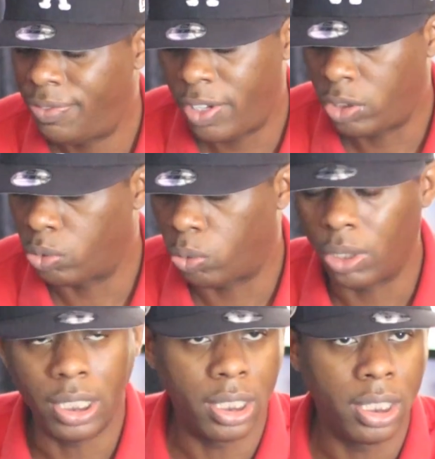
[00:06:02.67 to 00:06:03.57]
It feels
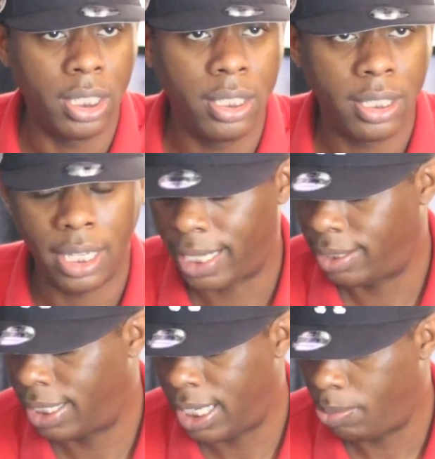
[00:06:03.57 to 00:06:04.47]
really good, like
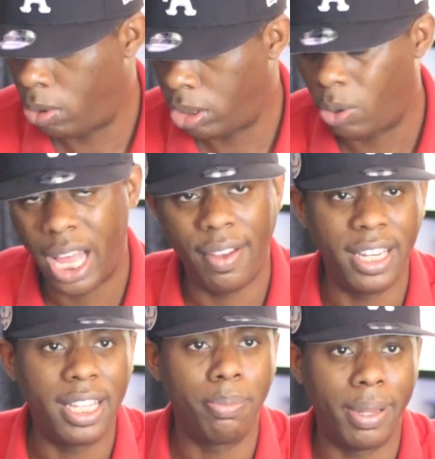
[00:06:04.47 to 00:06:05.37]
the keyboard. Don't have
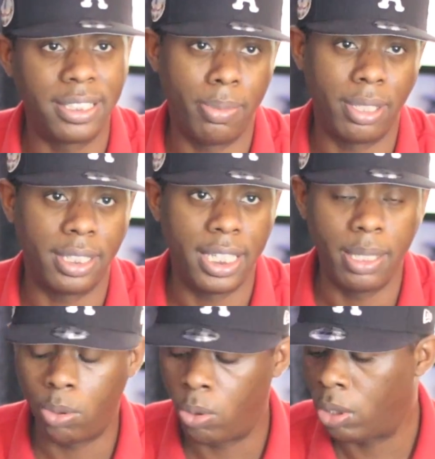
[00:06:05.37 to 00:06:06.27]
any complaints about the
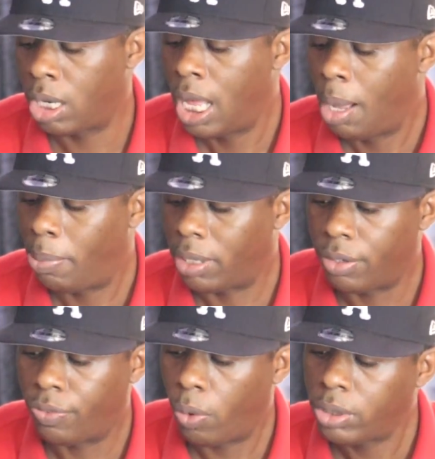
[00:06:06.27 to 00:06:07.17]
keyboard. But
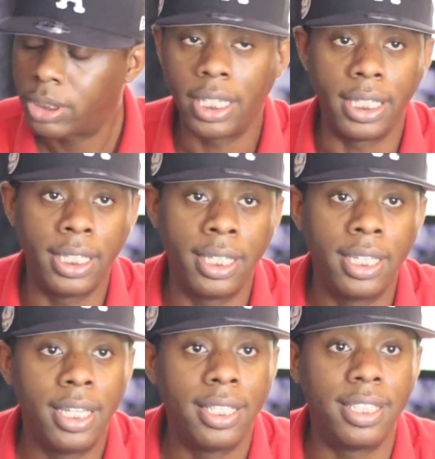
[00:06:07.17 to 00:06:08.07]
unfortunately,
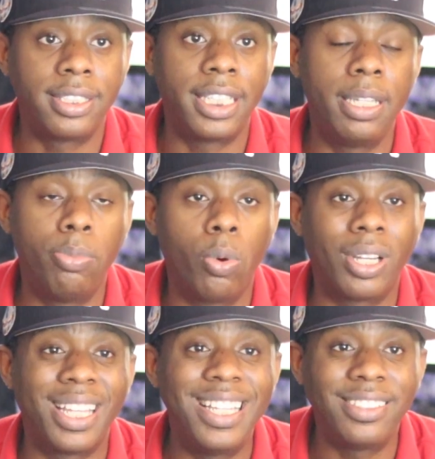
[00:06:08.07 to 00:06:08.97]
this keyboard
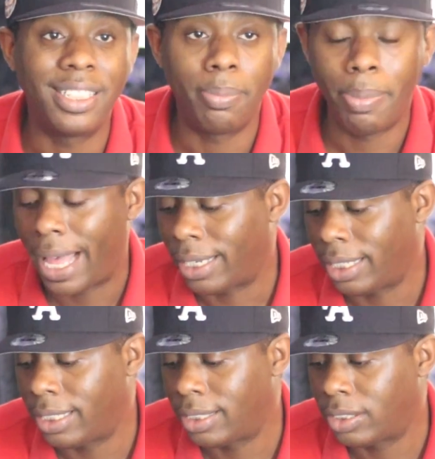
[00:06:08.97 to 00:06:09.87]
isn't
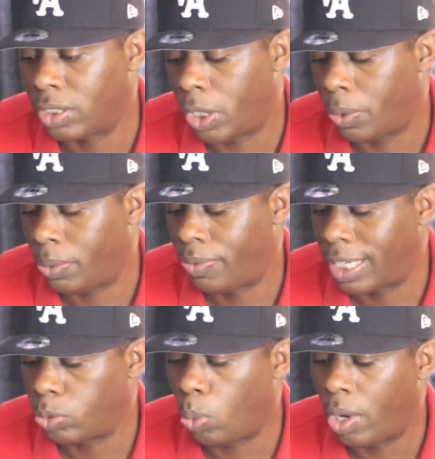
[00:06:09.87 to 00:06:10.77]
backlit. So
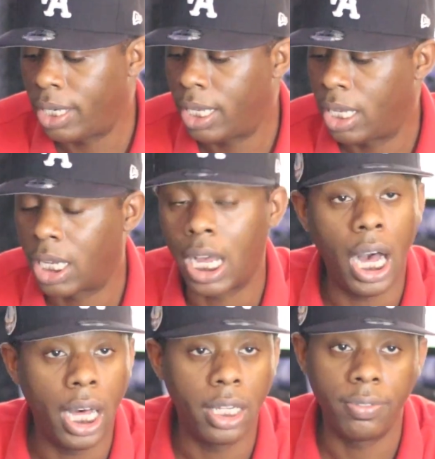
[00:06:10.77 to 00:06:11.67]
that's one
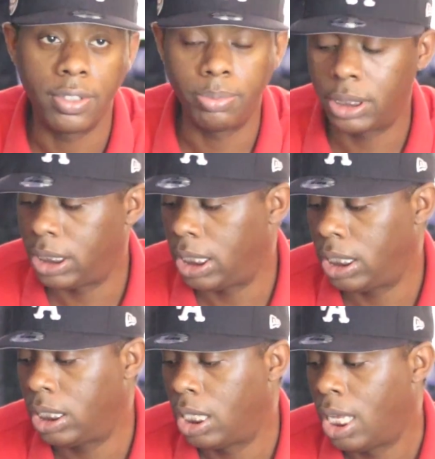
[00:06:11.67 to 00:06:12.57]
con of this
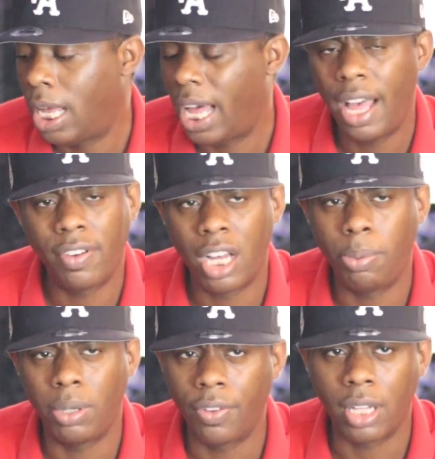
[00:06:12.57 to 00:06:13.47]
machine. I have a
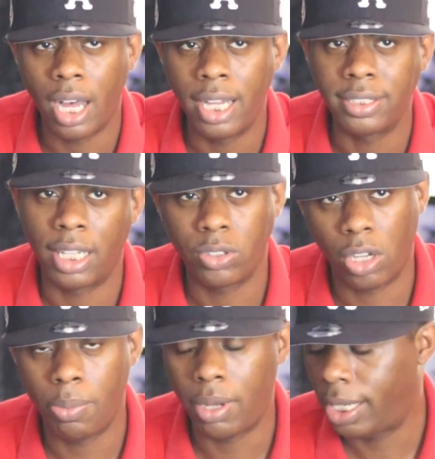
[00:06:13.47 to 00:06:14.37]
couple other cons I'll
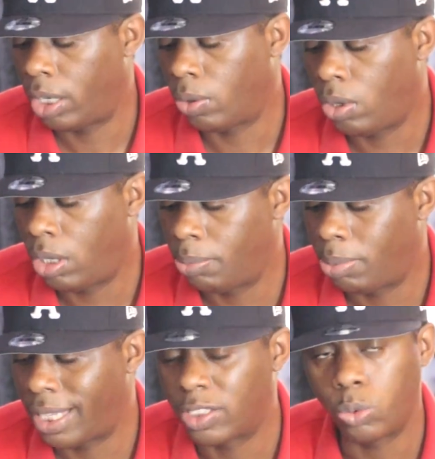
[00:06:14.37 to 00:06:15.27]
talk about later on,
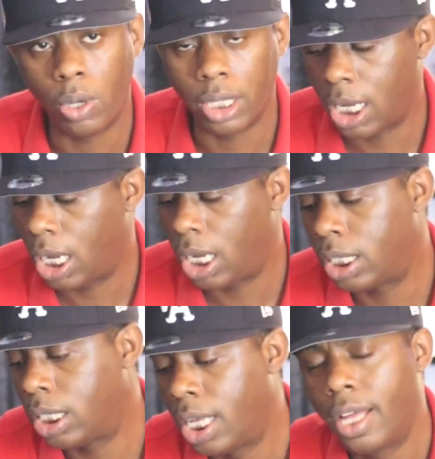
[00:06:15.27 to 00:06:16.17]
but that's one con.